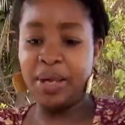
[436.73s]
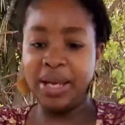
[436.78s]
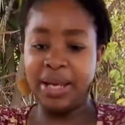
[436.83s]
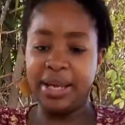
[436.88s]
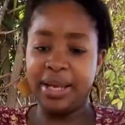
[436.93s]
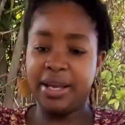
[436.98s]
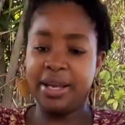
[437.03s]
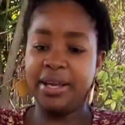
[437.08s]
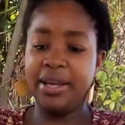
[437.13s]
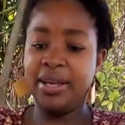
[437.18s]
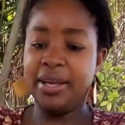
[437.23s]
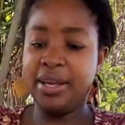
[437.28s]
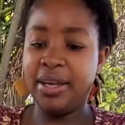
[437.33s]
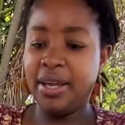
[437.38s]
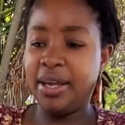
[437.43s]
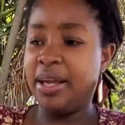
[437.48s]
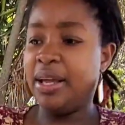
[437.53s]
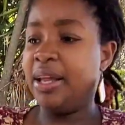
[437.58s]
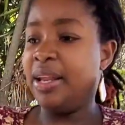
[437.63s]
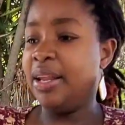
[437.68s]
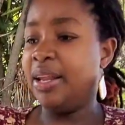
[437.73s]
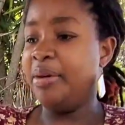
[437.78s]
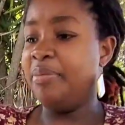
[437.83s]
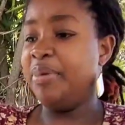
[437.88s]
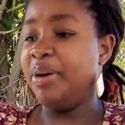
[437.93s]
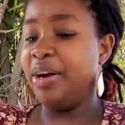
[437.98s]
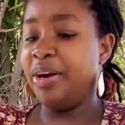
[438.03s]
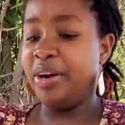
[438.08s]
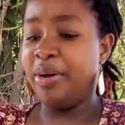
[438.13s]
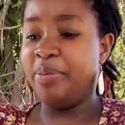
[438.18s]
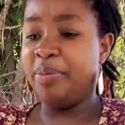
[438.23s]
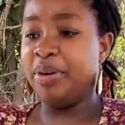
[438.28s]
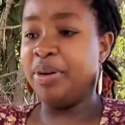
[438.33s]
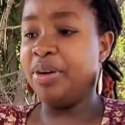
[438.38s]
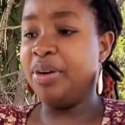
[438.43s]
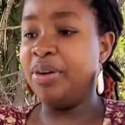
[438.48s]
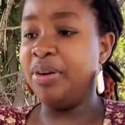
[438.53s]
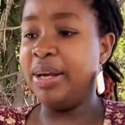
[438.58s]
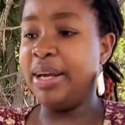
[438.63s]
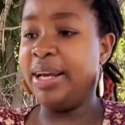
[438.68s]
way. Let me hurry up
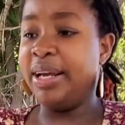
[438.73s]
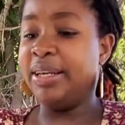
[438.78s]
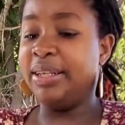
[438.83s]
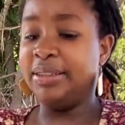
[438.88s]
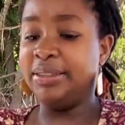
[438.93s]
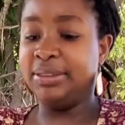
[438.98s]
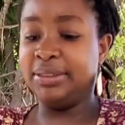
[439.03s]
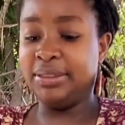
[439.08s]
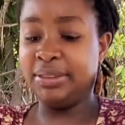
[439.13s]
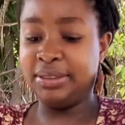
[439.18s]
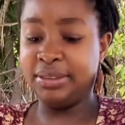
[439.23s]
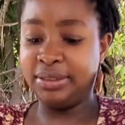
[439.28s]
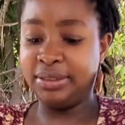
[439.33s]
and go ahead and.